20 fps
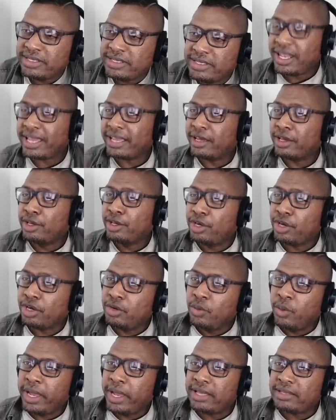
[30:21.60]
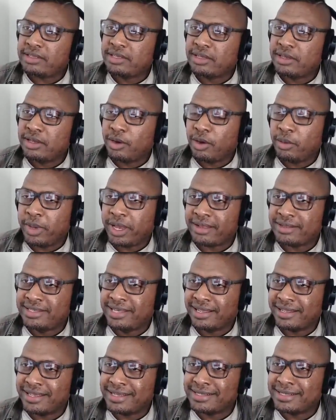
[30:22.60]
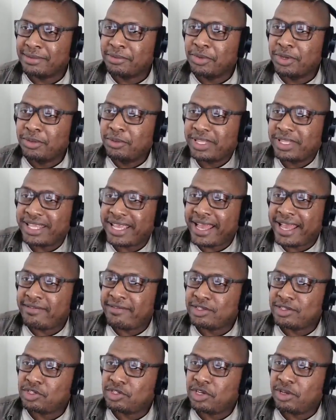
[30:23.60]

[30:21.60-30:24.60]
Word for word: like a good way to go about telling someone what they have is now, a cheap